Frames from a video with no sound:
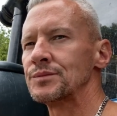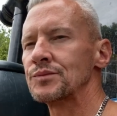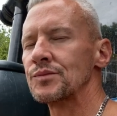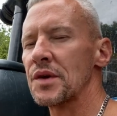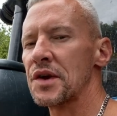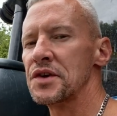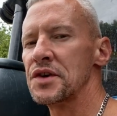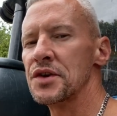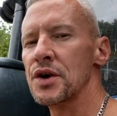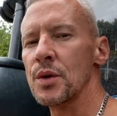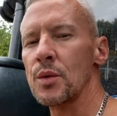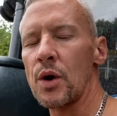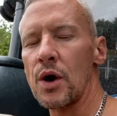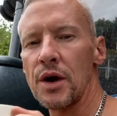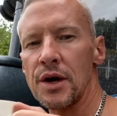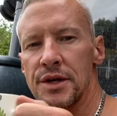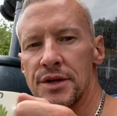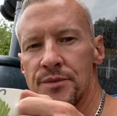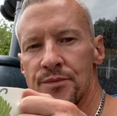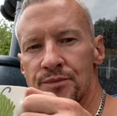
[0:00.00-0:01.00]
And you know what
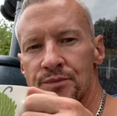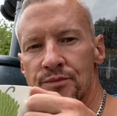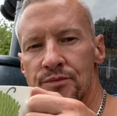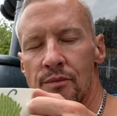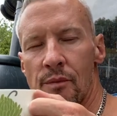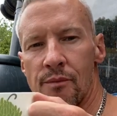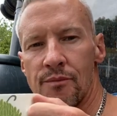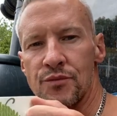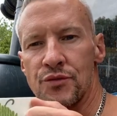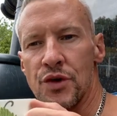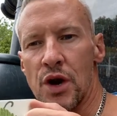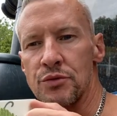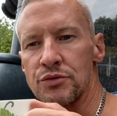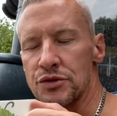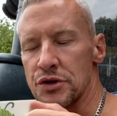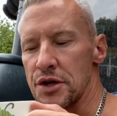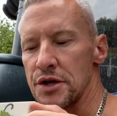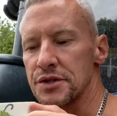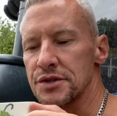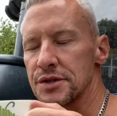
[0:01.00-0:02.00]
I
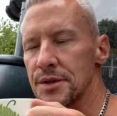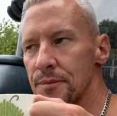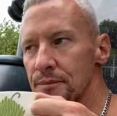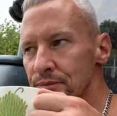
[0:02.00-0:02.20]
noticed?